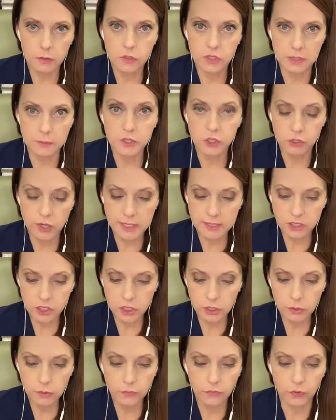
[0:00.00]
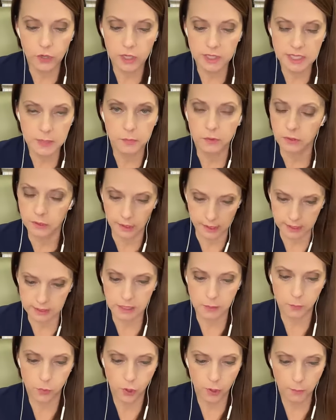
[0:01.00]
some stress too. For example, like I
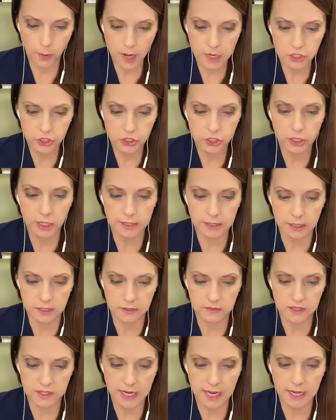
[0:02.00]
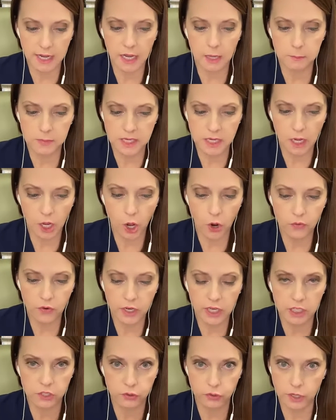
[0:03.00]
said, poor posture, excessive standing and bending
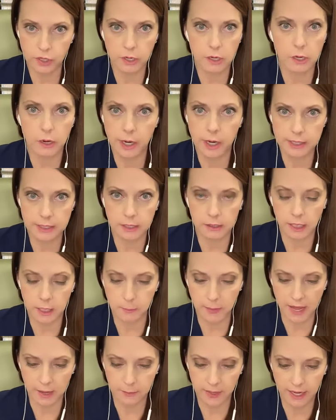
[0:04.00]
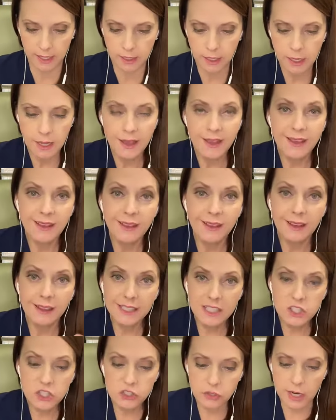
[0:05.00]
over can trigger or escalate back pain. And
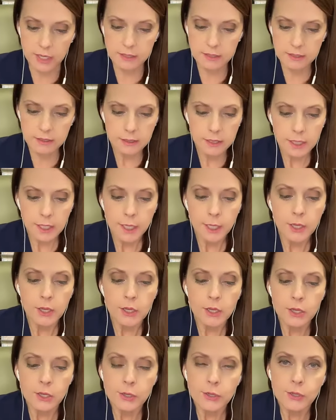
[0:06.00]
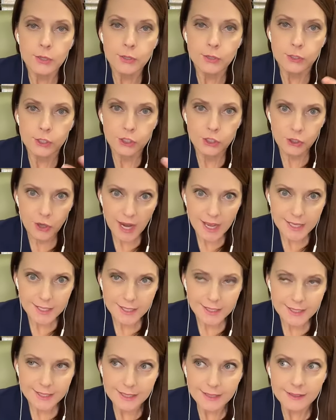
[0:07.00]
then
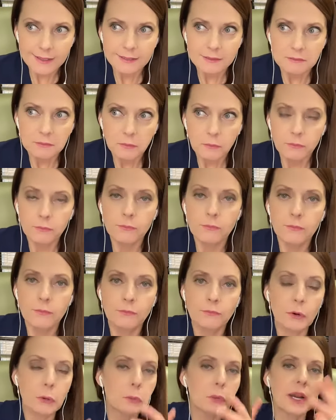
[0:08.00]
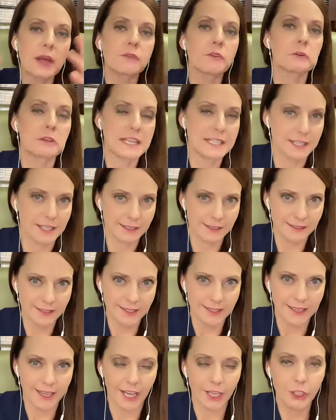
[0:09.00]
stress for whatever reason
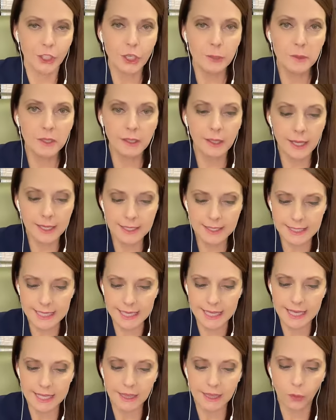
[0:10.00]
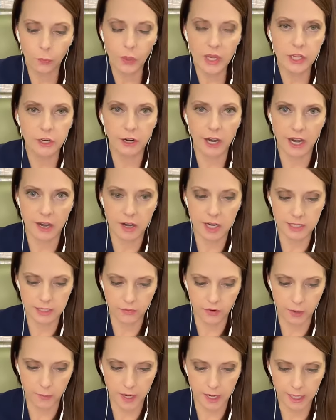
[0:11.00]
accumulates in the weaker areas
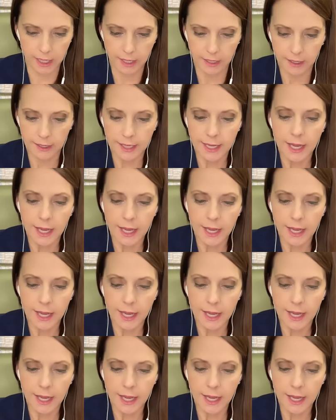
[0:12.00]
of our body.